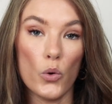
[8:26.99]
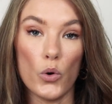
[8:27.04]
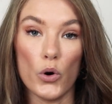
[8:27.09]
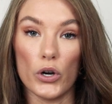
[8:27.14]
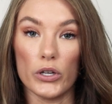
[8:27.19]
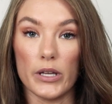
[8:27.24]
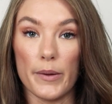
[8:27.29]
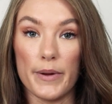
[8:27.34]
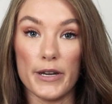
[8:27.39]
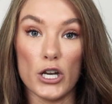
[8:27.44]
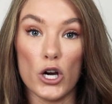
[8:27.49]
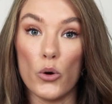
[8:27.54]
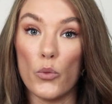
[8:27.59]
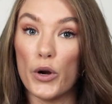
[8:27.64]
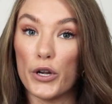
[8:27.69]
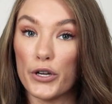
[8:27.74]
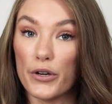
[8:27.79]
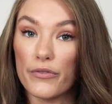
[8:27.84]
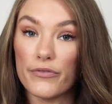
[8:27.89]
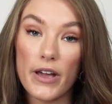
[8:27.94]
or let me know
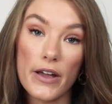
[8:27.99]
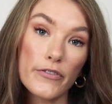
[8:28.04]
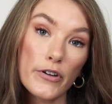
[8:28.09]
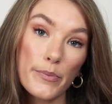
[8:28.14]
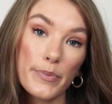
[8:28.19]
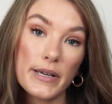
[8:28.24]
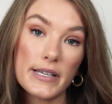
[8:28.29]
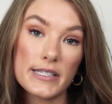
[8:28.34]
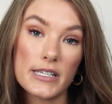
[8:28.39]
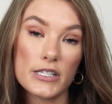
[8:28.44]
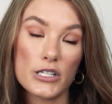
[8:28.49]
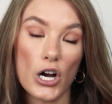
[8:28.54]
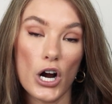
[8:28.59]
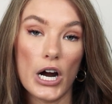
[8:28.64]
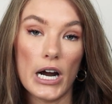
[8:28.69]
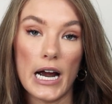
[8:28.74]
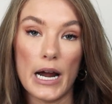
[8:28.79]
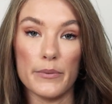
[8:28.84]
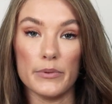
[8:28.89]
what your favorite pieces are.